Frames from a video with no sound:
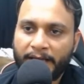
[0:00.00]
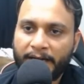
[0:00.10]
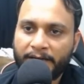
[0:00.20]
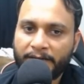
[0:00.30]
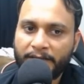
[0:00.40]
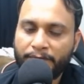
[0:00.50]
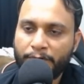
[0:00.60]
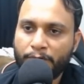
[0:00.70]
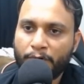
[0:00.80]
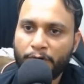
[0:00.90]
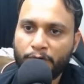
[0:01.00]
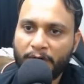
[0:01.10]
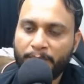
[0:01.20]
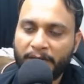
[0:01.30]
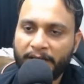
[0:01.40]
and if you want to
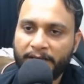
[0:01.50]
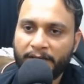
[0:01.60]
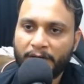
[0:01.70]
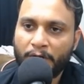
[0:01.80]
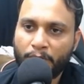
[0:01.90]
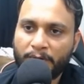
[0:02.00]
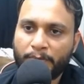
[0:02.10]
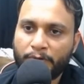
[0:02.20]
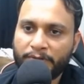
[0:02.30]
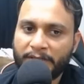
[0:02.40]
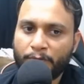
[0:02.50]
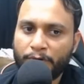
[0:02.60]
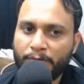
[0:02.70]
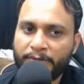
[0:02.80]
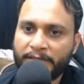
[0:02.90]
apply lower bound, then
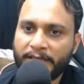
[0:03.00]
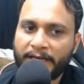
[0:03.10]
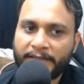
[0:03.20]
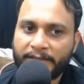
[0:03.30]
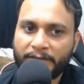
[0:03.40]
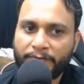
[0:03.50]
what will be the target?